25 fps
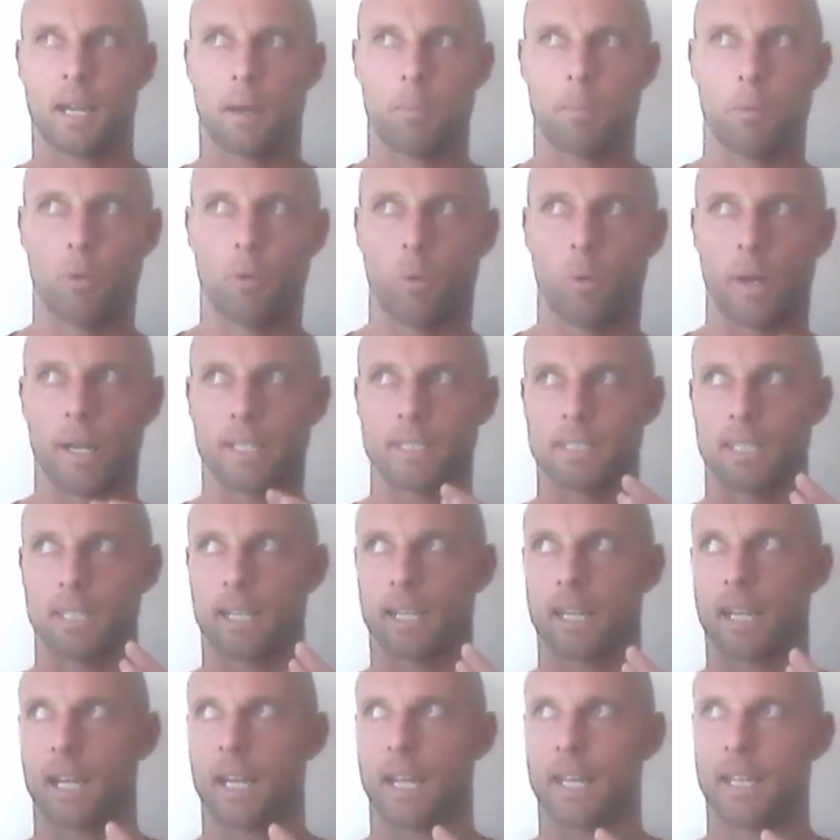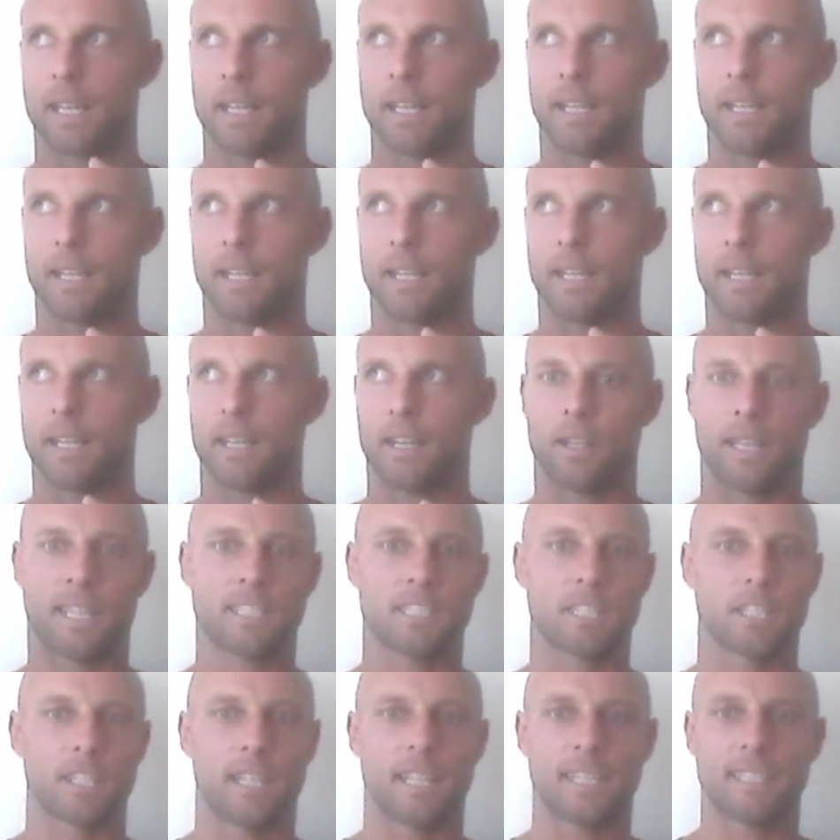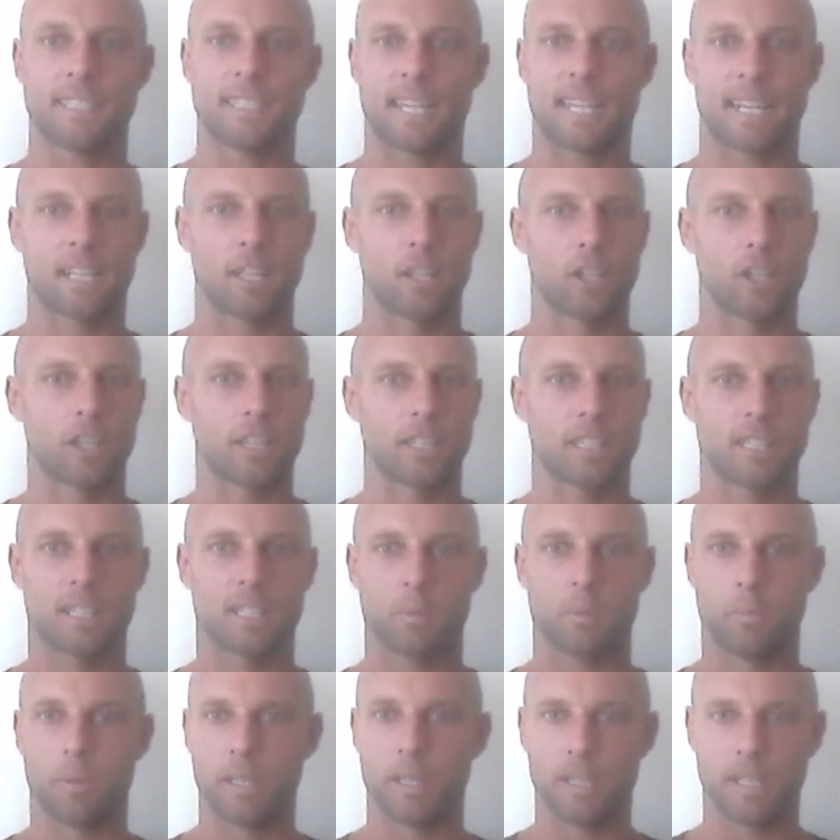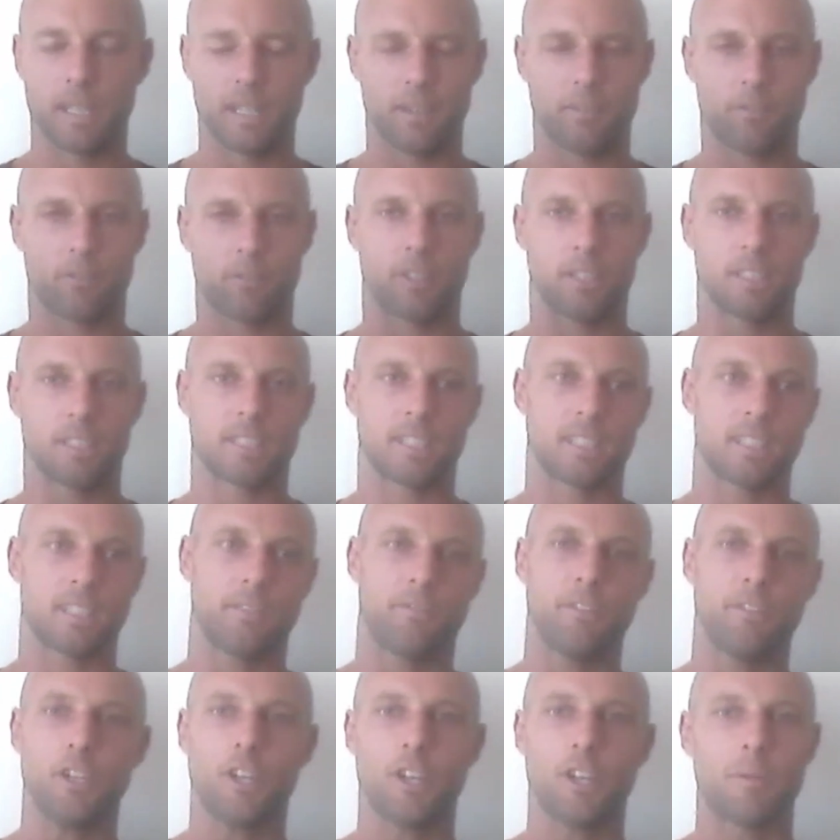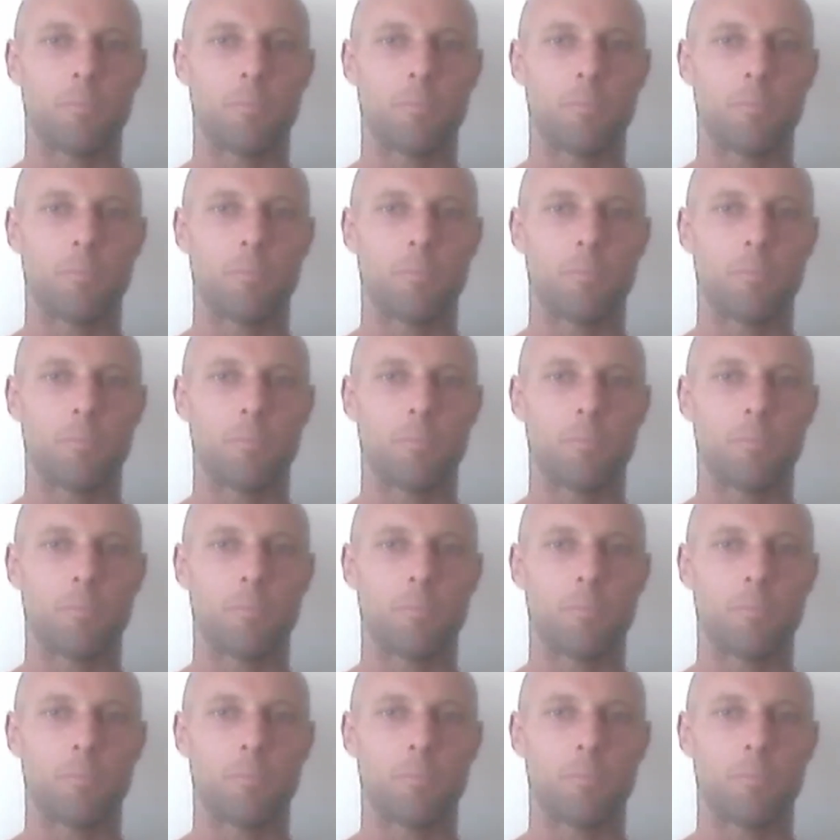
a couple of ways. Like let's take a look at stability, for instance.